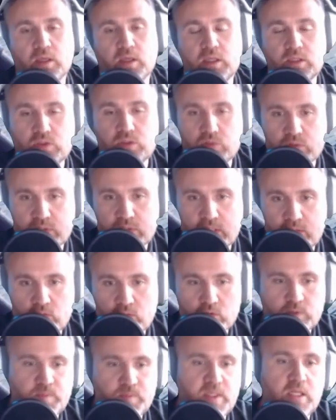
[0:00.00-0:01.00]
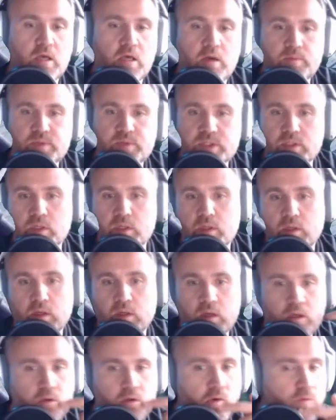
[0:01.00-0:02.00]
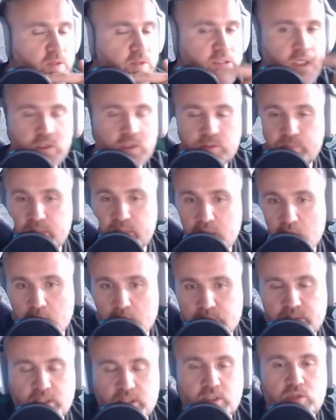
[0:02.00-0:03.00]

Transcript: it's using your speed ups, your research speedups,